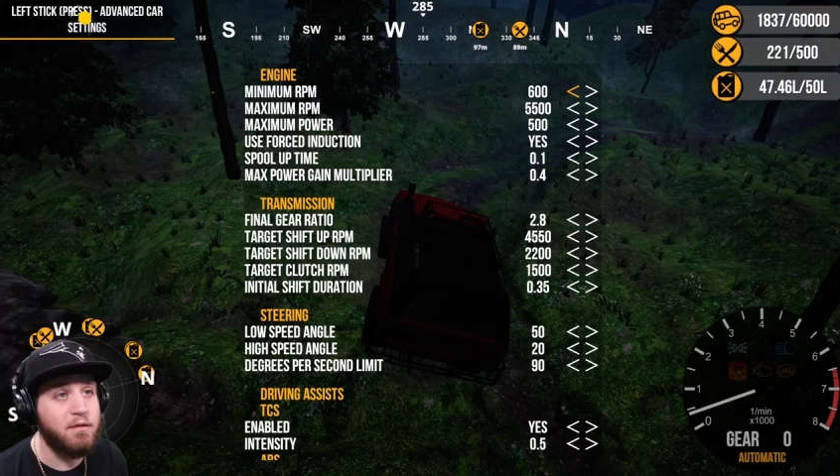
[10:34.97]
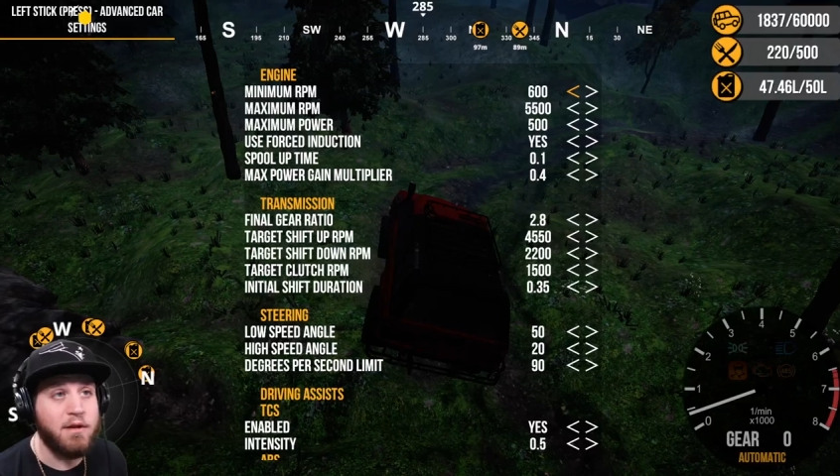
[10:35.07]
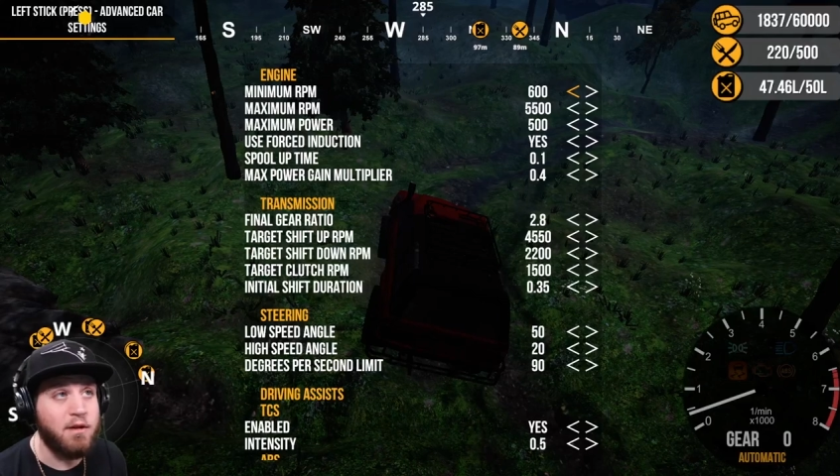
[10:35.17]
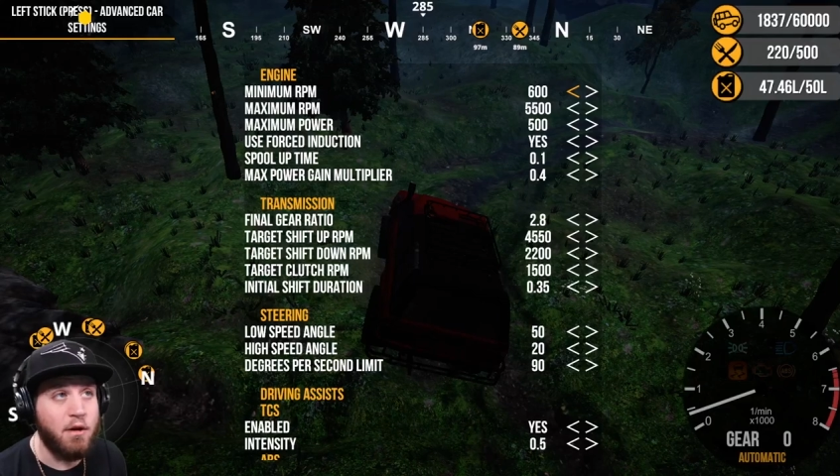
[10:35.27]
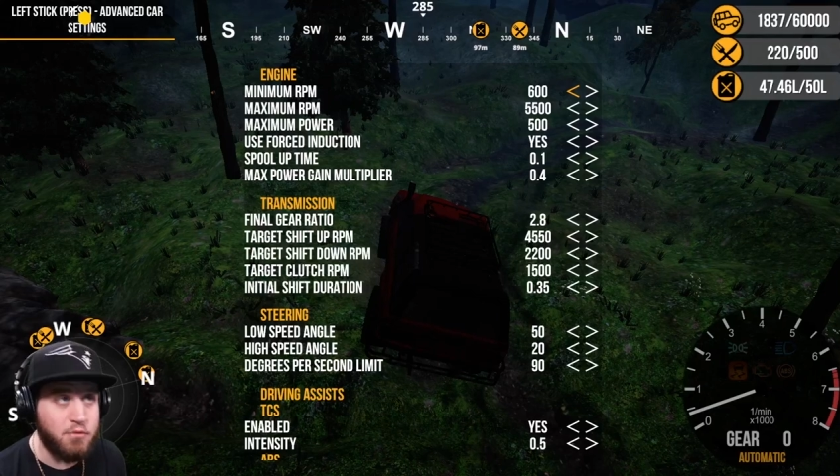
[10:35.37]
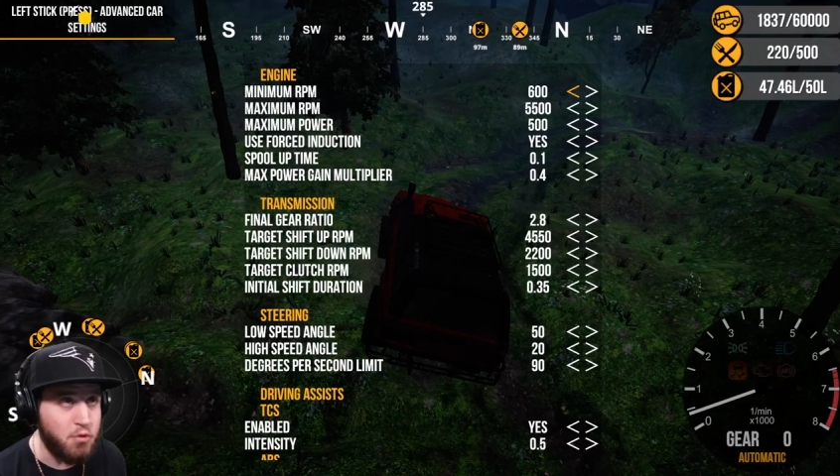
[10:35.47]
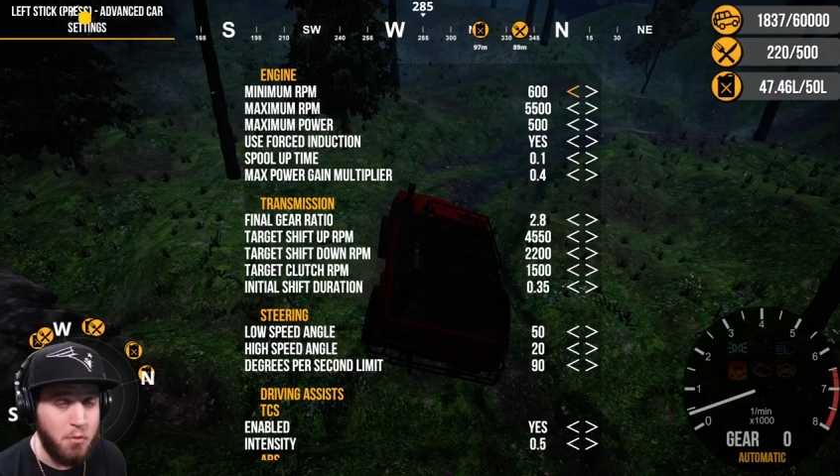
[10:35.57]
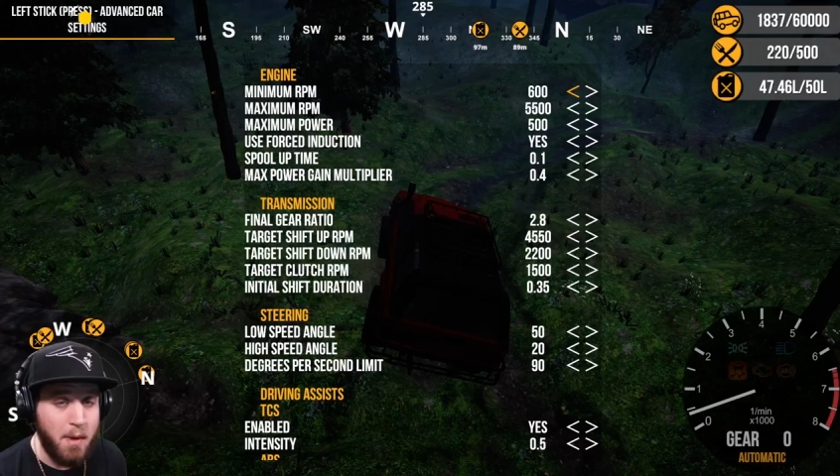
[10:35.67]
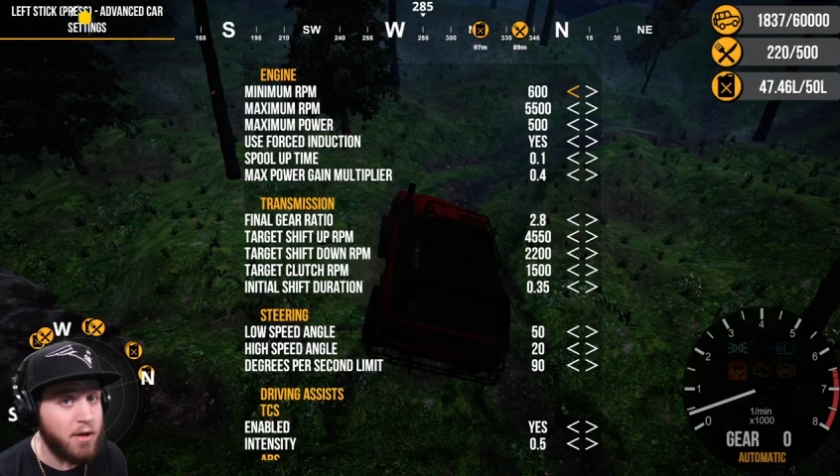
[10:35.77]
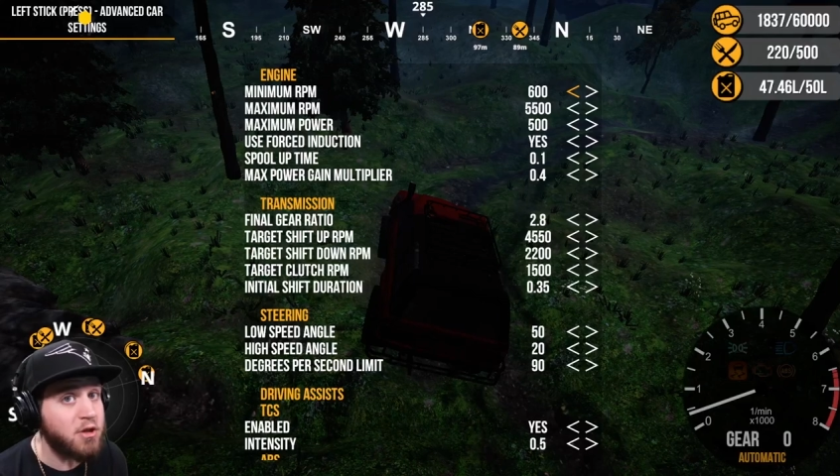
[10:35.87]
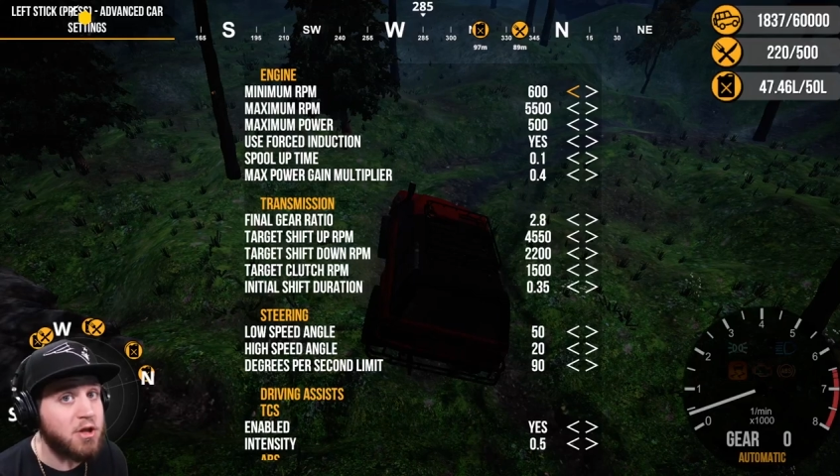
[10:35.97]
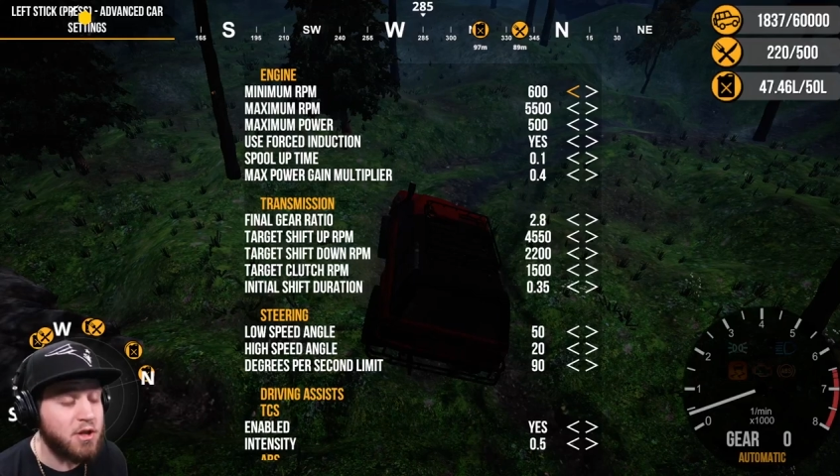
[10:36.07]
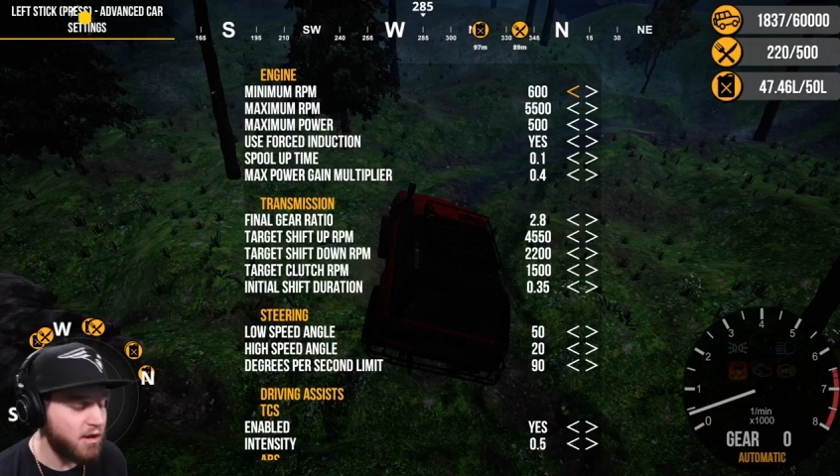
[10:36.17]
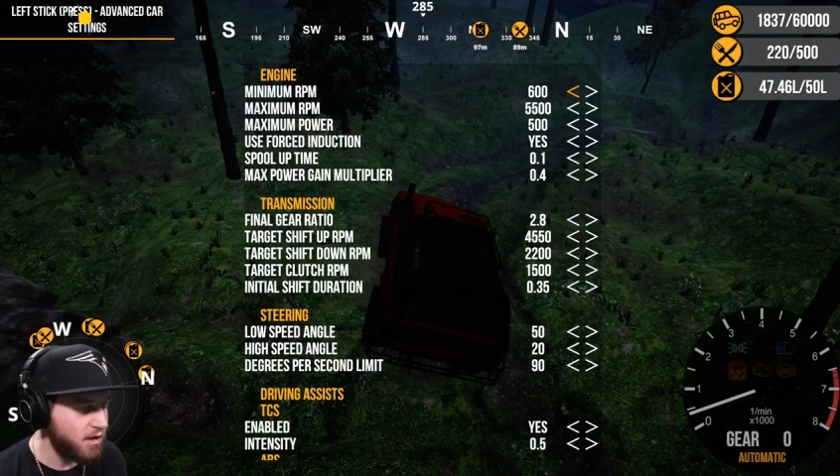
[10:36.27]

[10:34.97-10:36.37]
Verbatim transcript: so I don't really know too much.